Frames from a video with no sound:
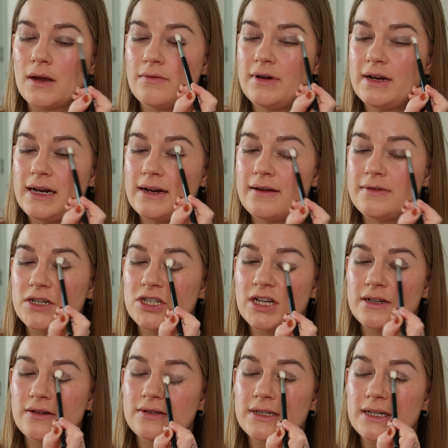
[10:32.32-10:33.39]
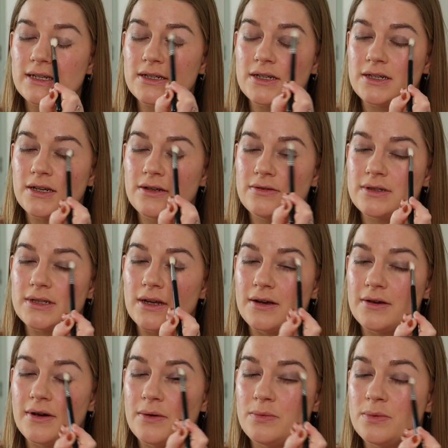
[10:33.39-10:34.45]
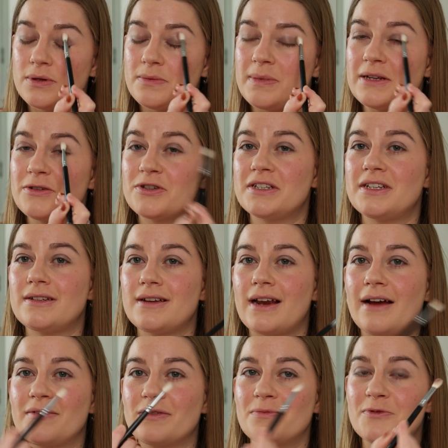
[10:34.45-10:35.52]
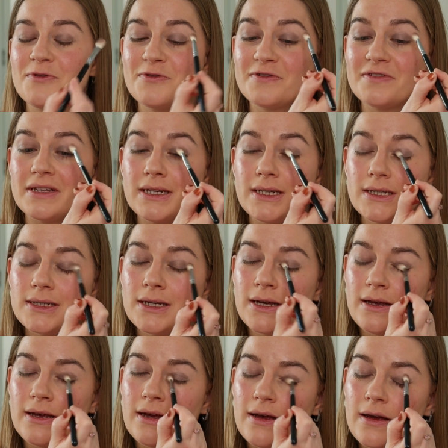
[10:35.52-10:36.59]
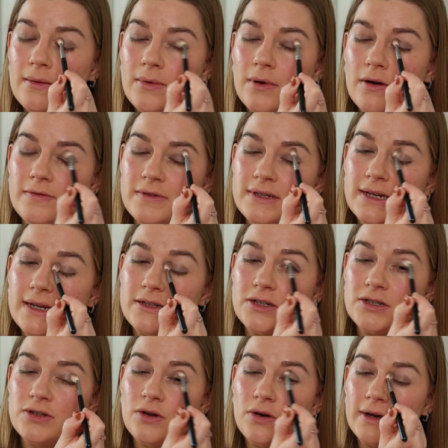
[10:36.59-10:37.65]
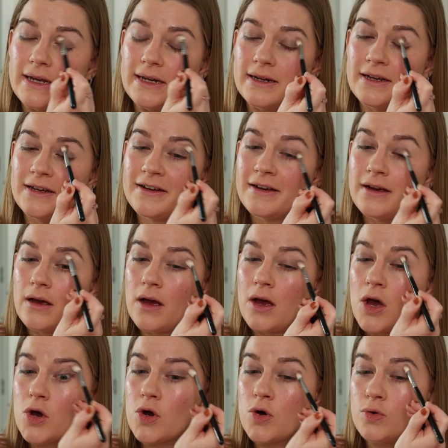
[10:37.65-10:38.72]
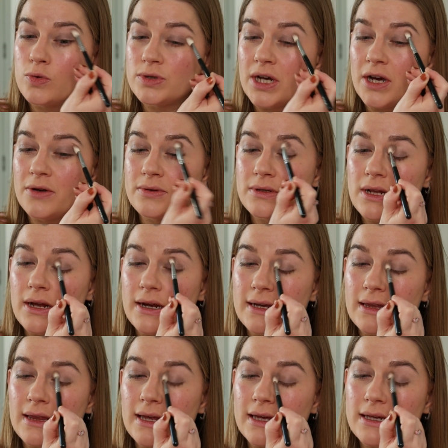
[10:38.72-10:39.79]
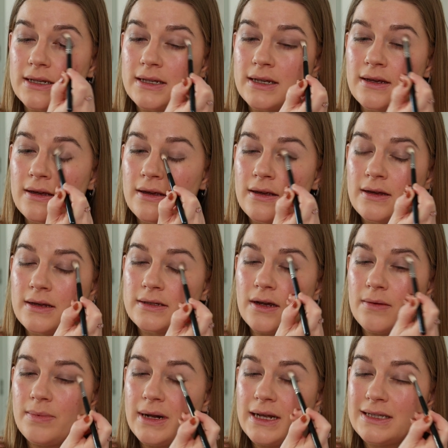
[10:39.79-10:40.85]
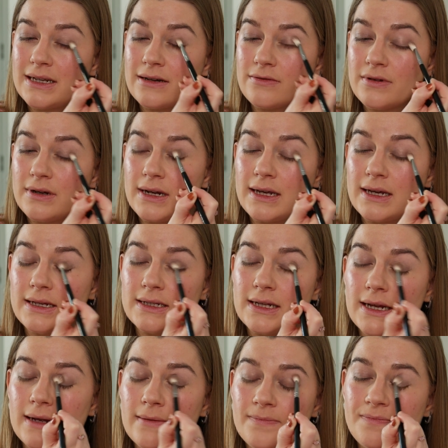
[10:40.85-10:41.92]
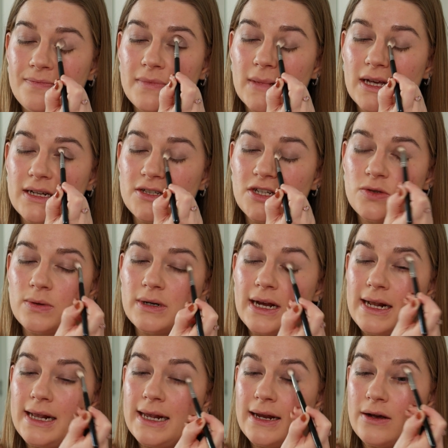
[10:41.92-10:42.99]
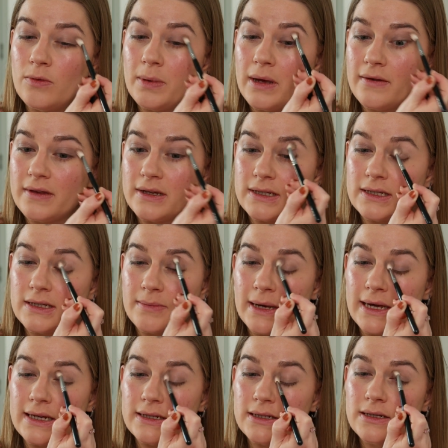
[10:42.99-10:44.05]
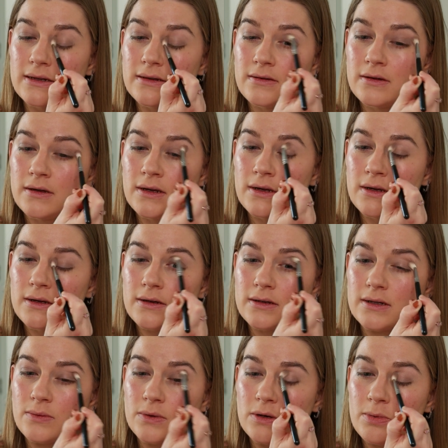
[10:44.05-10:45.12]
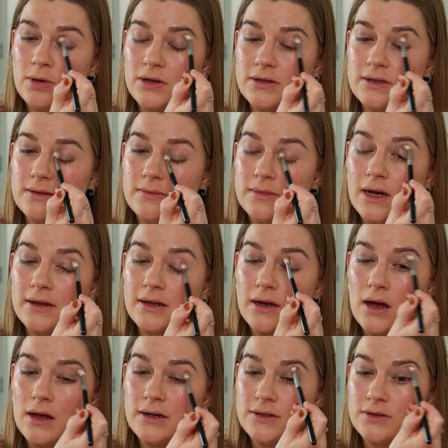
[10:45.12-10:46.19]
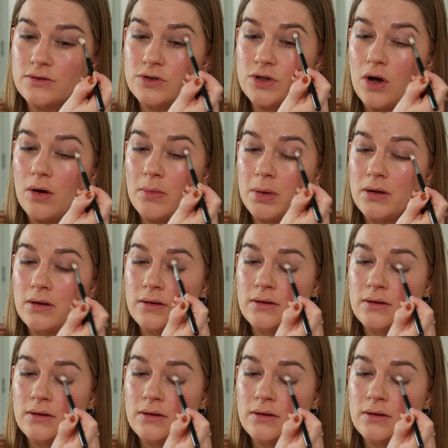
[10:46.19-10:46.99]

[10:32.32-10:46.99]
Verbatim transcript: A really lovely shadow stick to use though. I would be interested in having more of these, but obviously just not in cool tones like this. So it blends out really easily, and I just want a little bit of this as a base because I want to put some other colours on top.